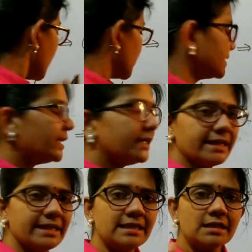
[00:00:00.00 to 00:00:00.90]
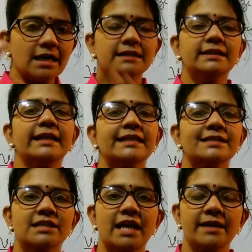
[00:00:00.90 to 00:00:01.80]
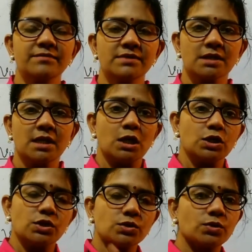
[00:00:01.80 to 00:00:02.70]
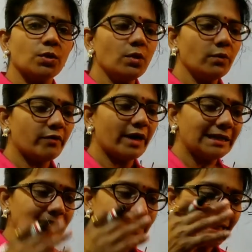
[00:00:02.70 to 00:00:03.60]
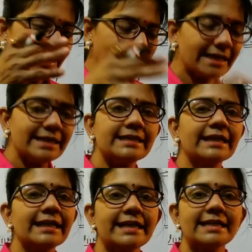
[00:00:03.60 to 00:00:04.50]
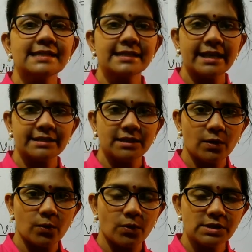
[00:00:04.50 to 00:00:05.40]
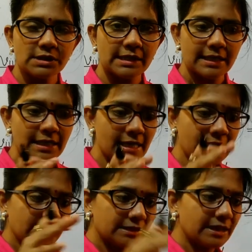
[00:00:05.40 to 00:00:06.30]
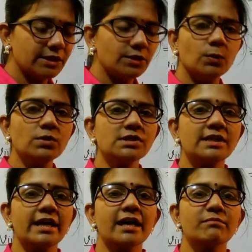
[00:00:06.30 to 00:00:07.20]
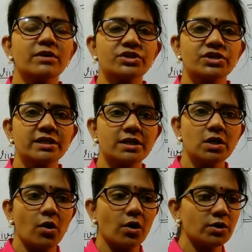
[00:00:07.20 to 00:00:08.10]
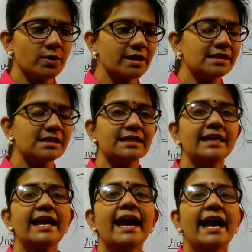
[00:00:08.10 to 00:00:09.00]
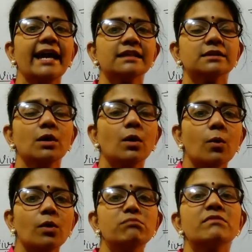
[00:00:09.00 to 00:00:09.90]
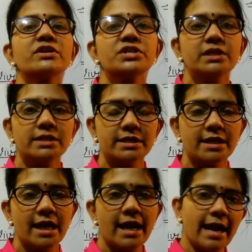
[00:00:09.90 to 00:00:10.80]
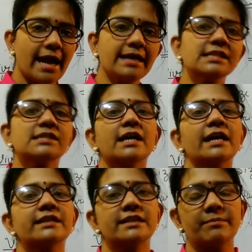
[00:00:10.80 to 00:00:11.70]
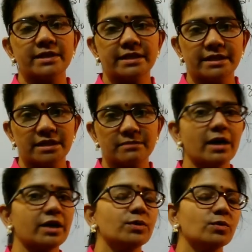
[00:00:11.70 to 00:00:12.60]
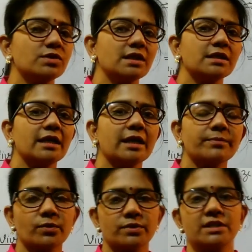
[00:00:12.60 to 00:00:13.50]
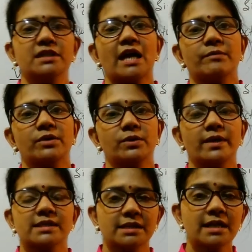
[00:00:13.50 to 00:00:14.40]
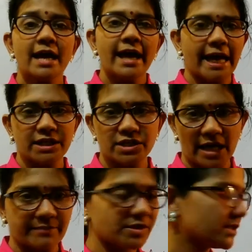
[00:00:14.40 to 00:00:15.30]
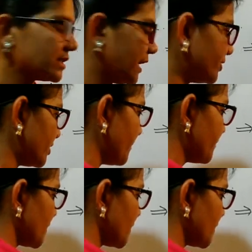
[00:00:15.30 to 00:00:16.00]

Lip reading: they need other enzymes. So when they enter inside the host cell, they use their machinery, or you can say they hack the whole machinery and start replicating by using their protein, amino acid, enzymes, etc.